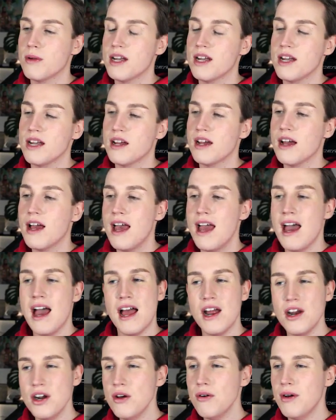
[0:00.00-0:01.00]
And I
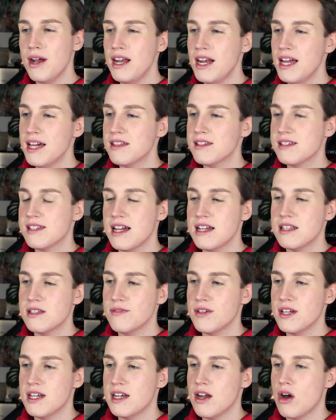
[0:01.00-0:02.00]
don't know, I like the size
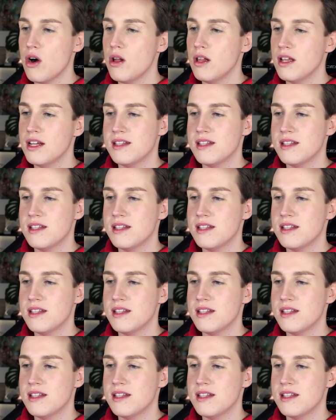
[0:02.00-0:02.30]
of it and all.